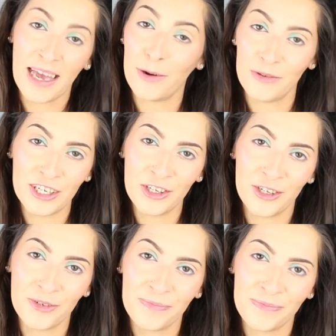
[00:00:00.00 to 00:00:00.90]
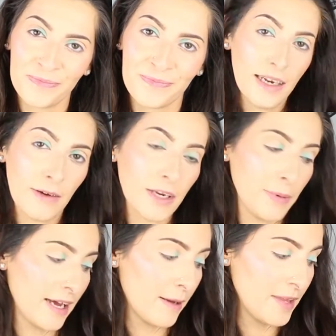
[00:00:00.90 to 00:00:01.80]
How original. Now I'm
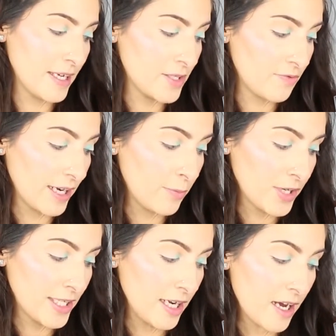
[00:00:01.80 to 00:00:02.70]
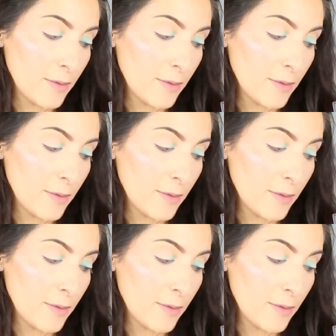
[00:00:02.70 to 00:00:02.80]
going to pick up this really pretty